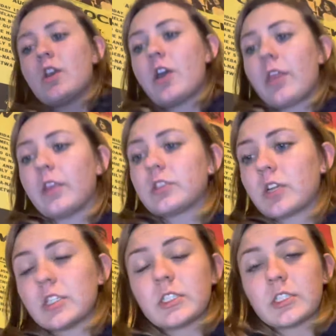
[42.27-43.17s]
The
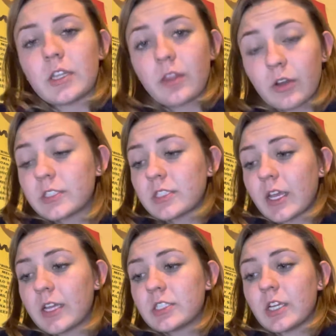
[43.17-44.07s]
third
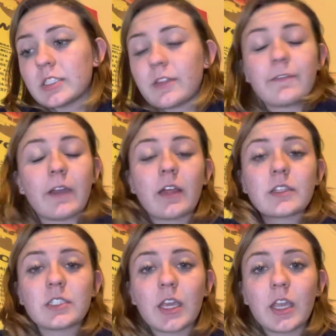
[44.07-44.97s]
stage is the
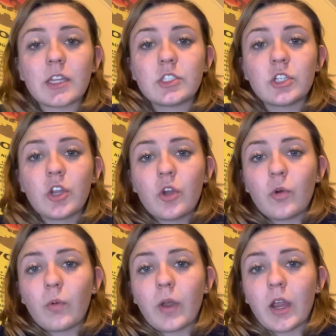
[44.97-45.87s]
phallic stage,
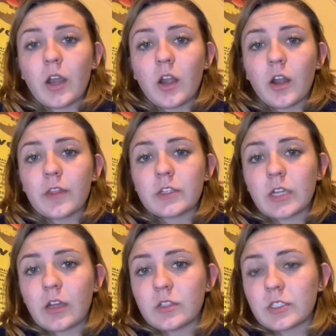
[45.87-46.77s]
where the
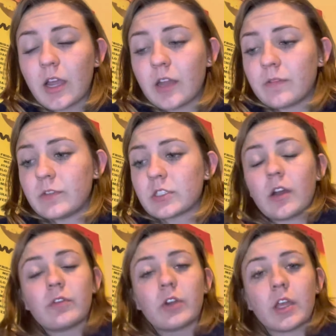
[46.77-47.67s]
child is kind of
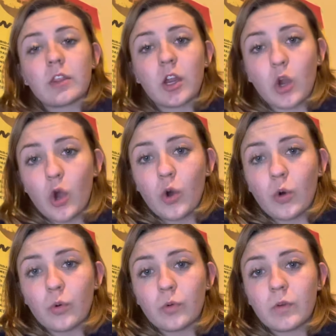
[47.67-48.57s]
discovering their
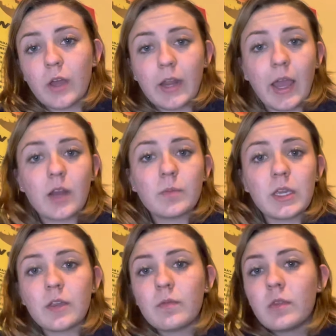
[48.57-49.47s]
own
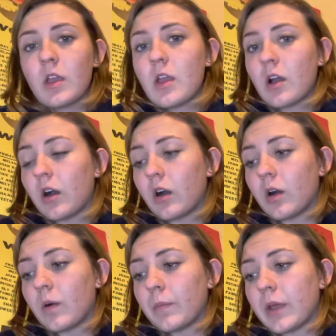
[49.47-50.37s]
anatomy
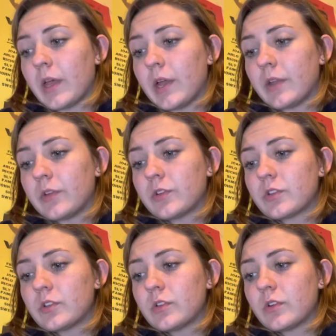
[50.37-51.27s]

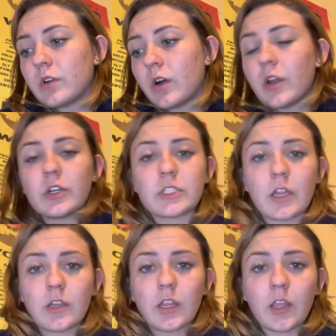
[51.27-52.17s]
and
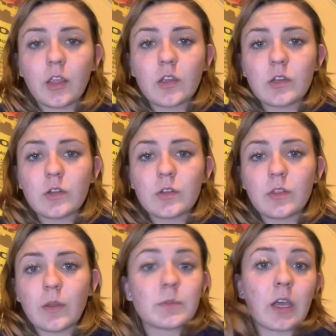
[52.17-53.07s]
understanding
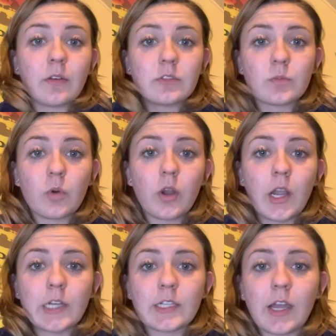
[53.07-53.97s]
themselves
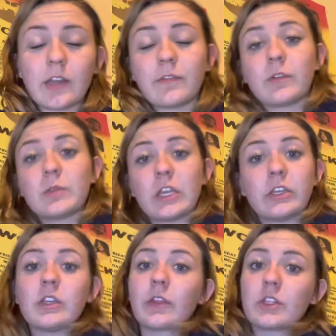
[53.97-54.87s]
more and kind of
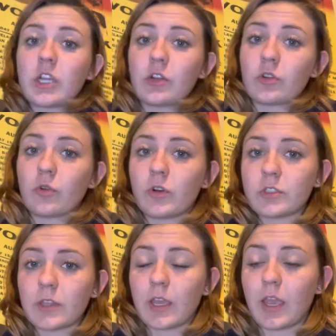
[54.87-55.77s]
taking on the gender
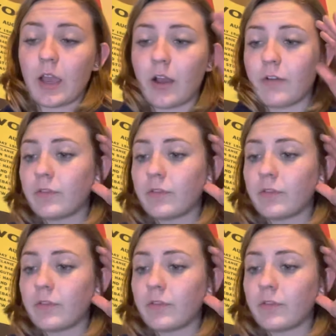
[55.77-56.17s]
roles that they have.